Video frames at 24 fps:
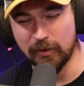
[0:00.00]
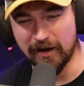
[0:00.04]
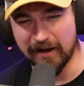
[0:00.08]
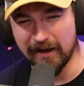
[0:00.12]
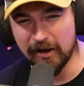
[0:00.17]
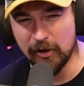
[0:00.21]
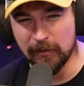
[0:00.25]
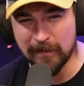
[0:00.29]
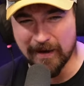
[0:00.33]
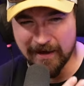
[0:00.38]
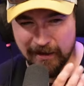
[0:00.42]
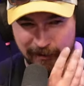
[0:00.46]

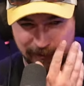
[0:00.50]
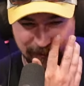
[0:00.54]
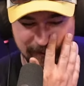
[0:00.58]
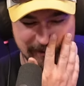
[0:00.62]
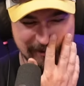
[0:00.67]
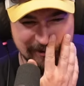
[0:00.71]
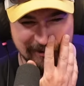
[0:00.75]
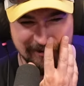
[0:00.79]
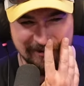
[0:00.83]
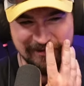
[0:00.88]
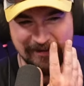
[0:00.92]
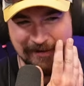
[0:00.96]
Hellmire for
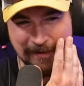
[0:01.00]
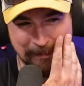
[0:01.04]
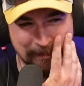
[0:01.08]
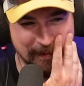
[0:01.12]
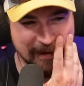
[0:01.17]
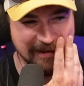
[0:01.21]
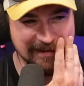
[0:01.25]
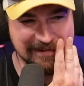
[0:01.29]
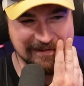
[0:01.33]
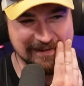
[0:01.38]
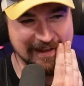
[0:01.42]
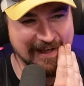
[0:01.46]
sure is on the yeah.
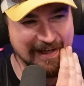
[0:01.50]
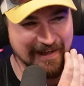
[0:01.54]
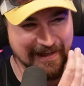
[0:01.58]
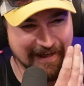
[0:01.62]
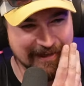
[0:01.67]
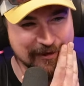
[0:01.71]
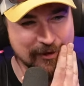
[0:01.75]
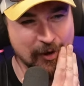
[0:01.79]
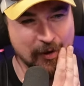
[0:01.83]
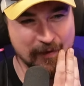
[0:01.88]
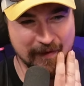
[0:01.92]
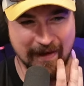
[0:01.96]
bug side. I
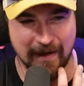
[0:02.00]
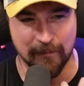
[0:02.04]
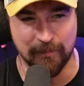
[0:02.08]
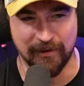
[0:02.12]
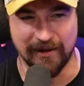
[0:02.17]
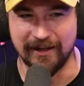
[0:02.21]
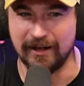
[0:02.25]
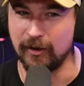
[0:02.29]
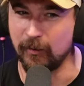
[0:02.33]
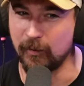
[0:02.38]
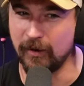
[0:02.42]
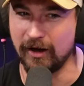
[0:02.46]
know that
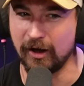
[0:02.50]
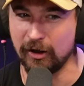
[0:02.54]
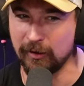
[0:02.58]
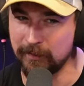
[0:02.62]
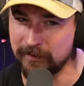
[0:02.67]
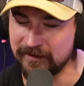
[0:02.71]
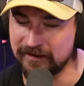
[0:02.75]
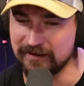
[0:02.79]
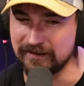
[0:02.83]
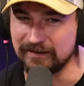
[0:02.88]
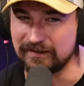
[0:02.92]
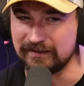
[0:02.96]
planet well
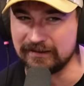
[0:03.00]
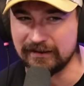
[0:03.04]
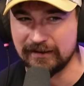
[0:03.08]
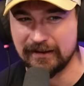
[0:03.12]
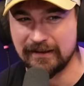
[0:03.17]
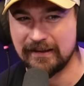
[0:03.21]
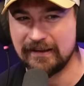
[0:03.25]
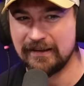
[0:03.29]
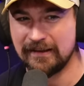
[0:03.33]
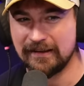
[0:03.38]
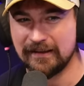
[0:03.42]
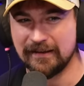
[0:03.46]
because
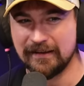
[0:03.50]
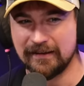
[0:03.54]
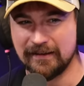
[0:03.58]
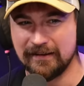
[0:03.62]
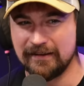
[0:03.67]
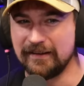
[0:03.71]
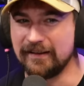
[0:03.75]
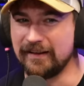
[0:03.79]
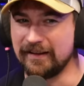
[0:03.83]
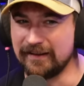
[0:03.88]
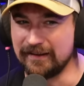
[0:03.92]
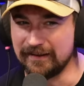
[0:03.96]

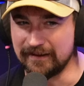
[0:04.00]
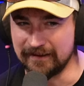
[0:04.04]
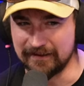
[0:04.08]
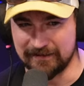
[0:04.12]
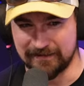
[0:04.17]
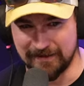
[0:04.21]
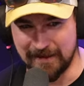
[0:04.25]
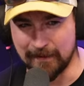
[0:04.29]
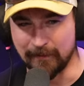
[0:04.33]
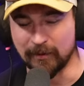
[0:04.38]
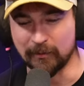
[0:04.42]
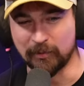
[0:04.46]
it is
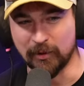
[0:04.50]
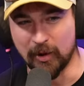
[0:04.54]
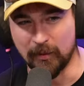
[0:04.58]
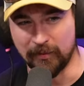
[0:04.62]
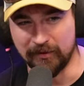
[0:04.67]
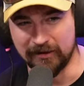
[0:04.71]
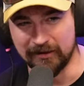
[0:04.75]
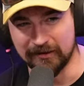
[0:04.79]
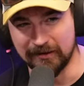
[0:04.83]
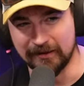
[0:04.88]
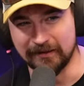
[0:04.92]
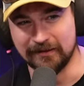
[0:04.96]
named
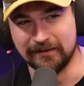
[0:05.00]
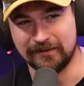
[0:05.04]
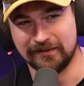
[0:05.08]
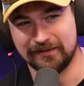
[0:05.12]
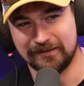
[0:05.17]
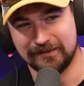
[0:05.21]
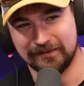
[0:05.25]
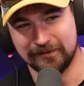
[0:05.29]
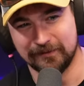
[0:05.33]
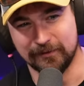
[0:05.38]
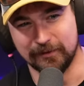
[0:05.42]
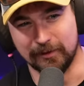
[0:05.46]
appropriately. Yeah.
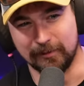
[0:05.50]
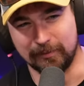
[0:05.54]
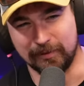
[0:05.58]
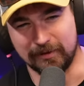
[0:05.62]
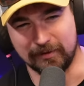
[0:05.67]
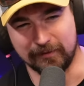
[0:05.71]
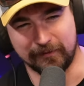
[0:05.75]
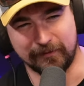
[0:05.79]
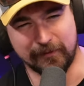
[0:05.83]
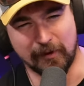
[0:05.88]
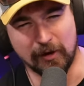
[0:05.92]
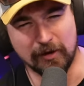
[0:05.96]
But,
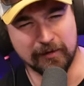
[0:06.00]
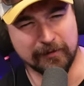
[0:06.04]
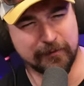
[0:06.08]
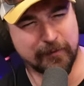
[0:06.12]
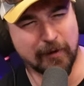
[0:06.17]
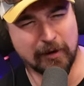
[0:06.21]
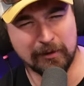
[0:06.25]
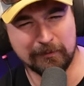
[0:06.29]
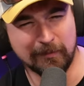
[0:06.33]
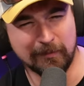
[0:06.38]
yeah. But far, fire